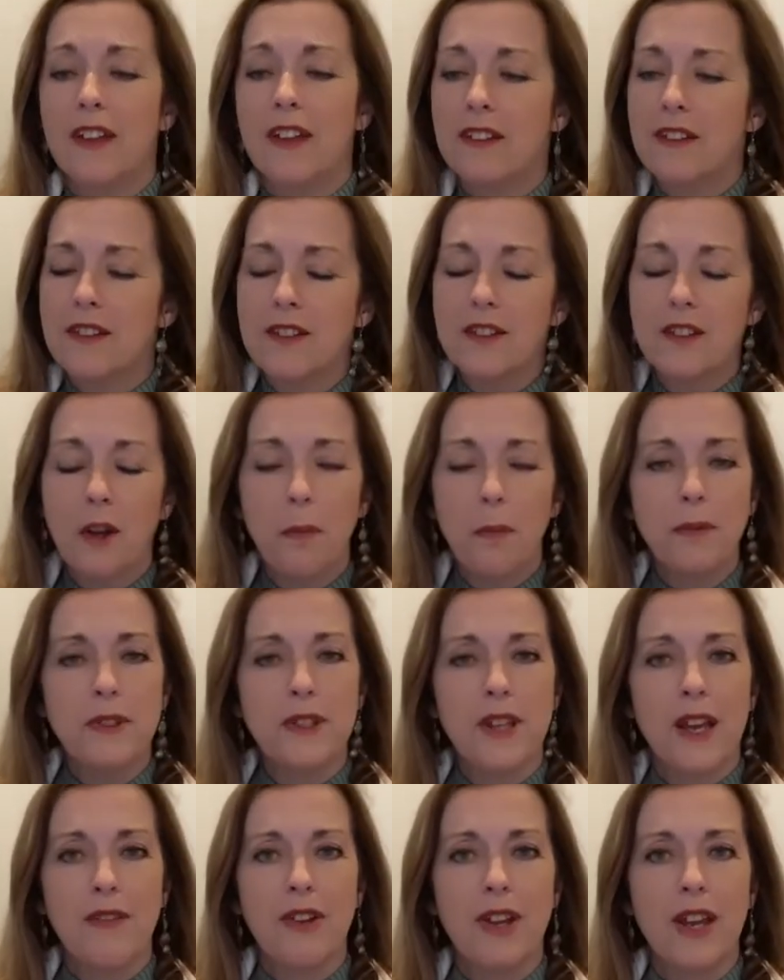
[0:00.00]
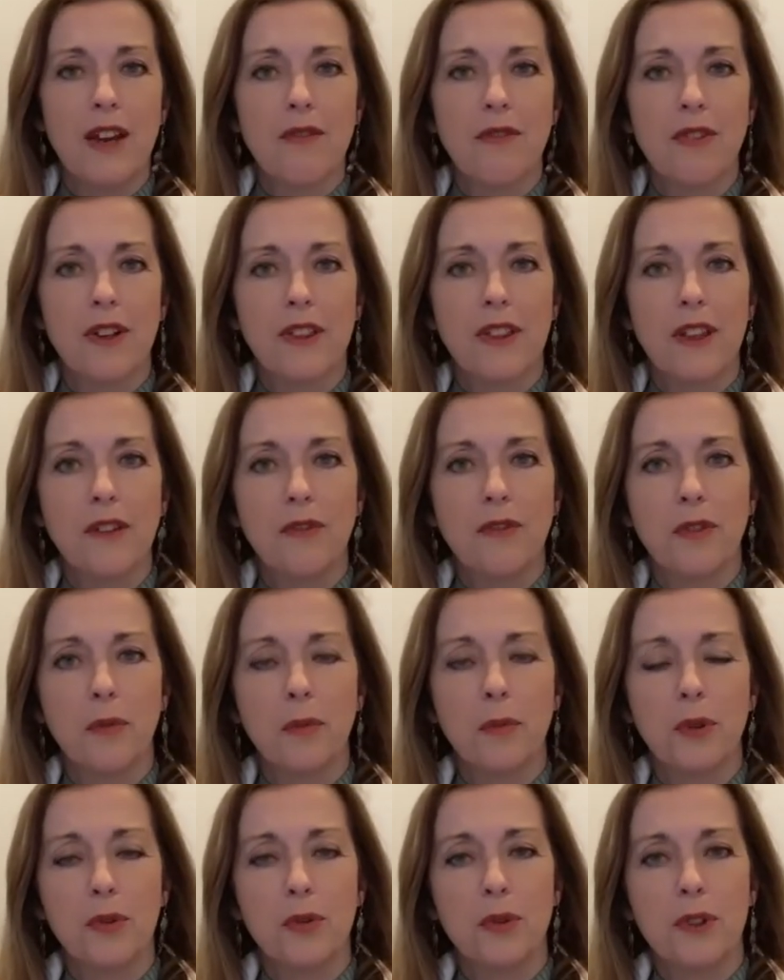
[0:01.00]
Stop saving everything
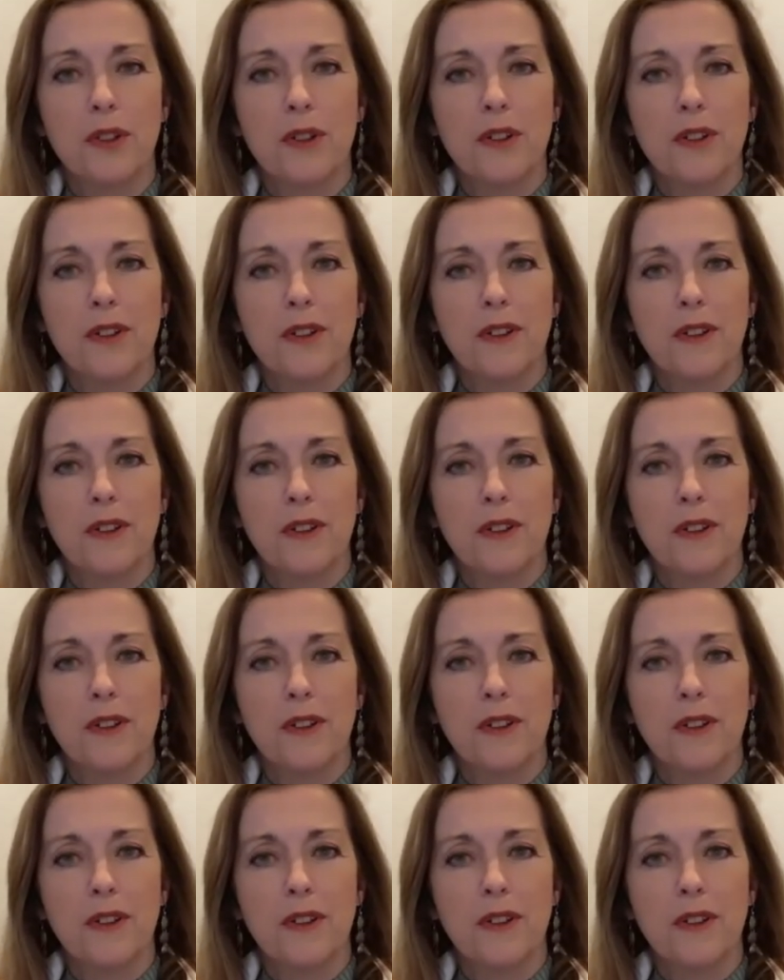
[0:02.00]
from good.